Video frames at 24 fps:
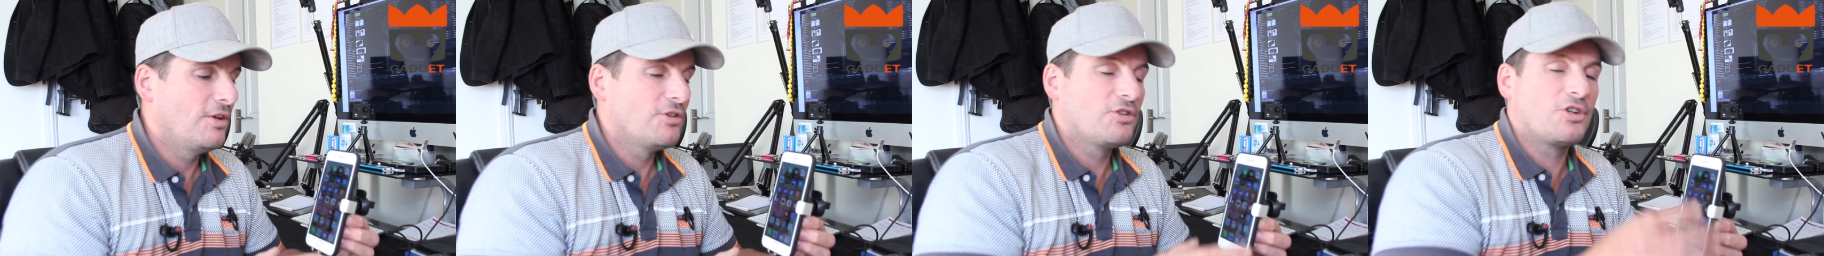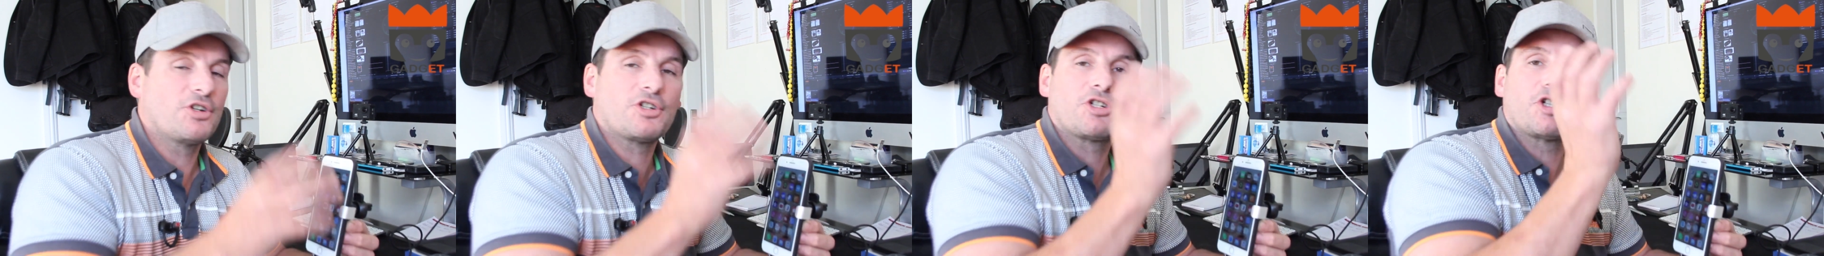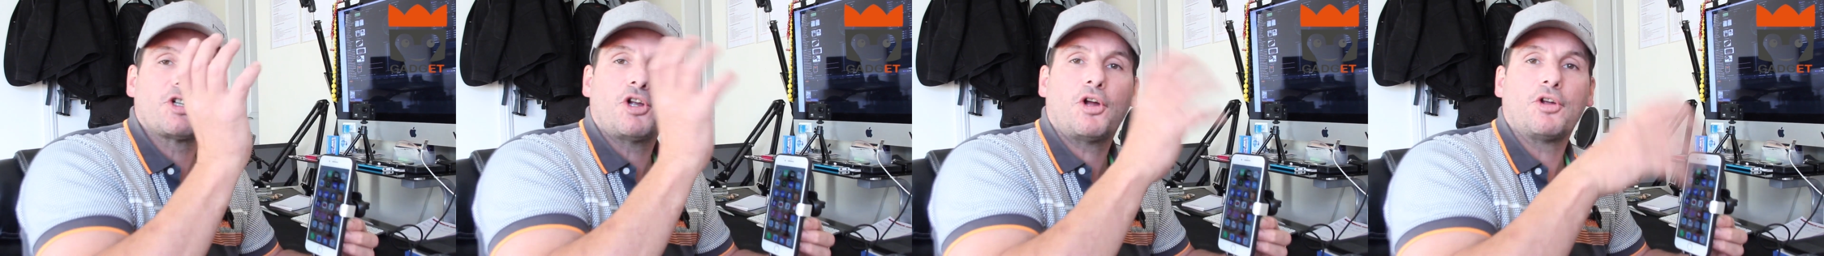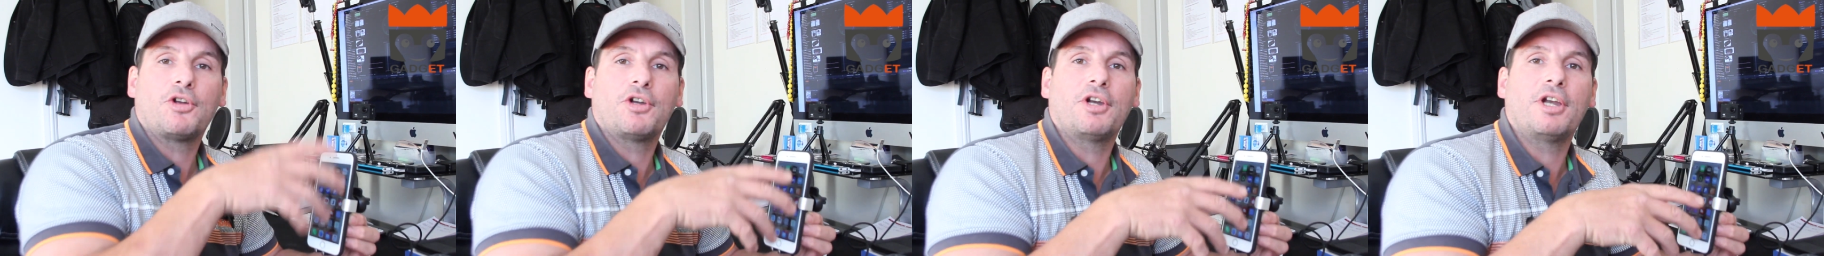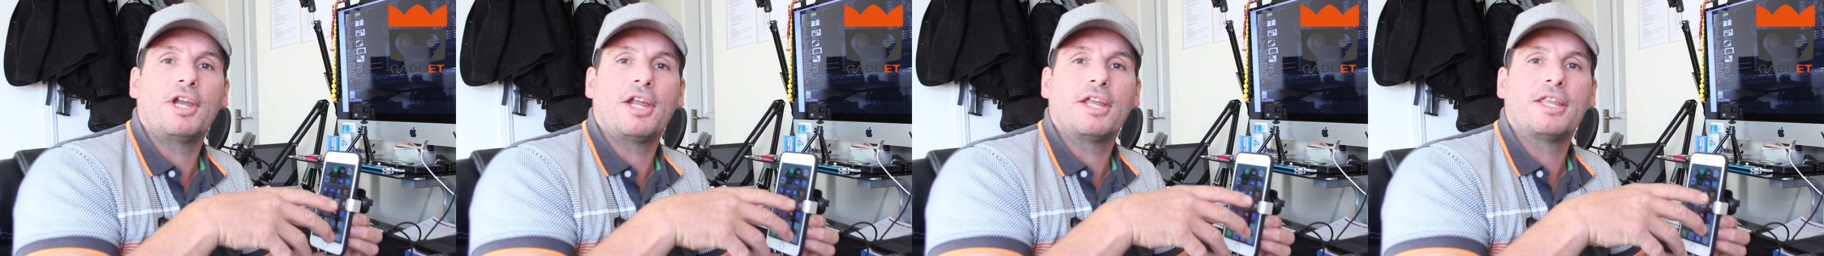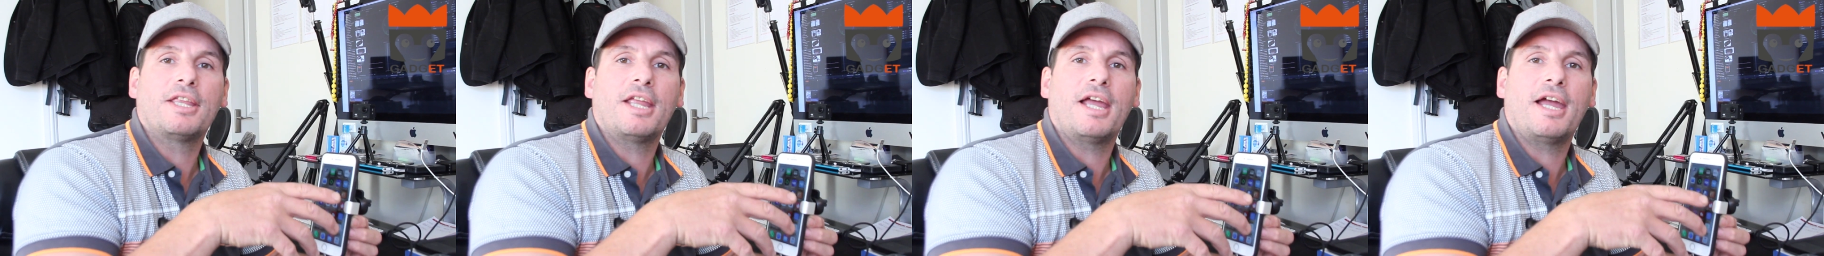just slotting
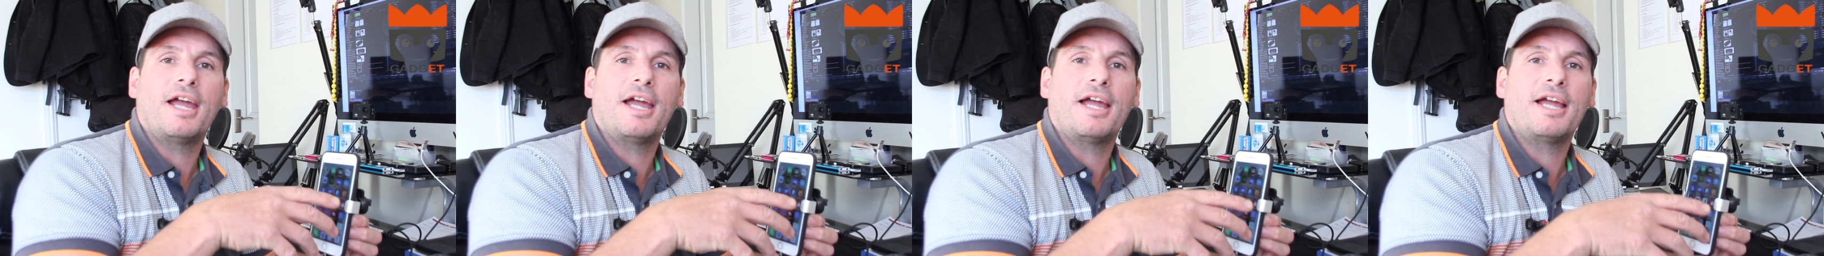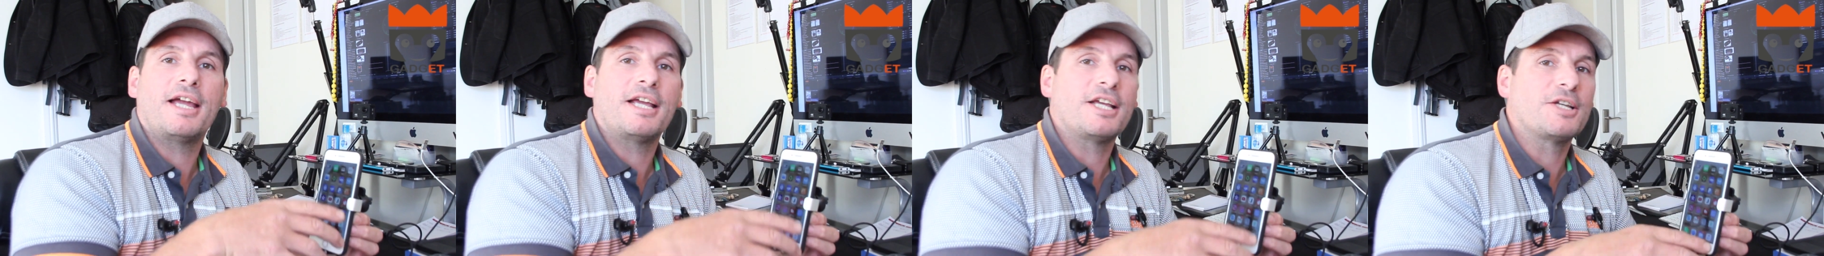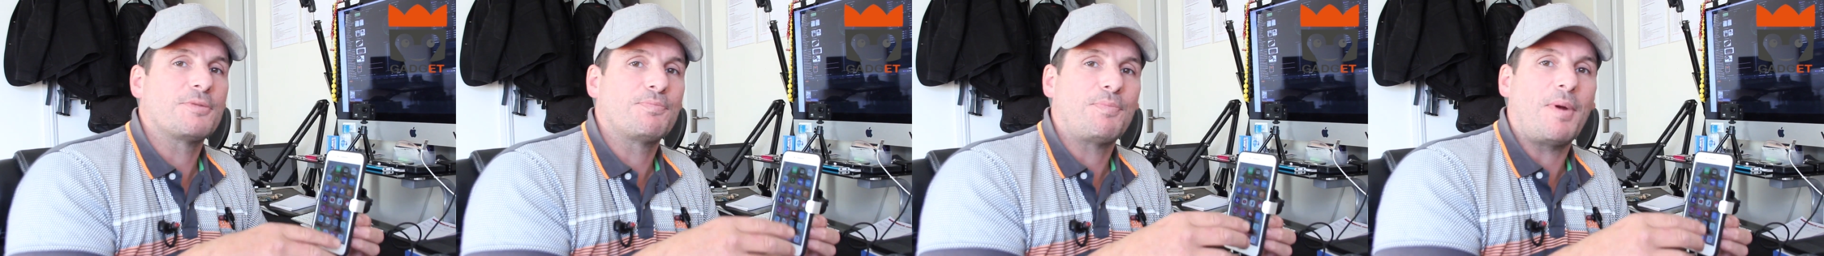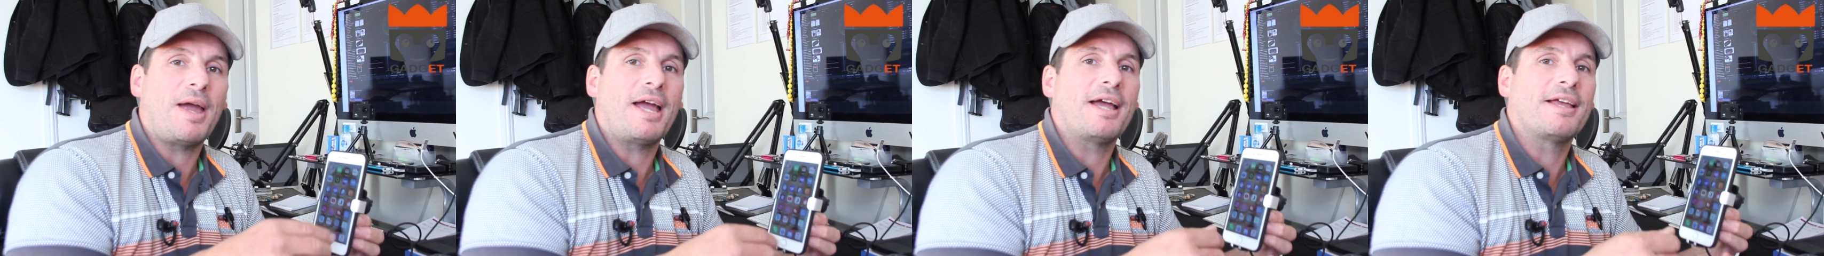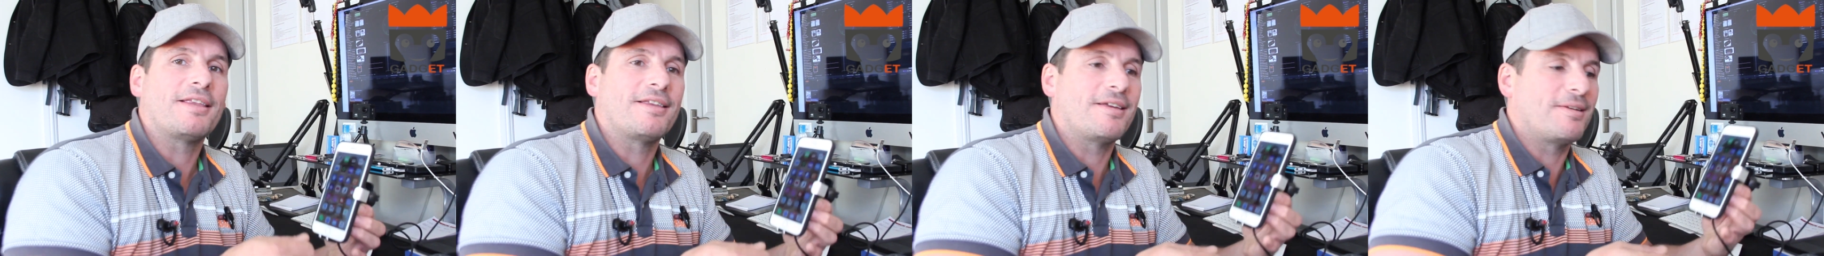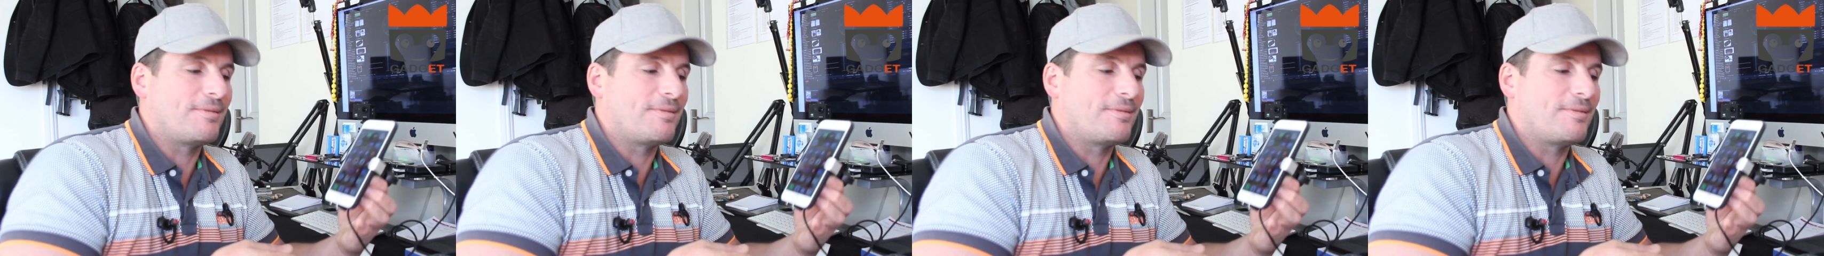it in there is better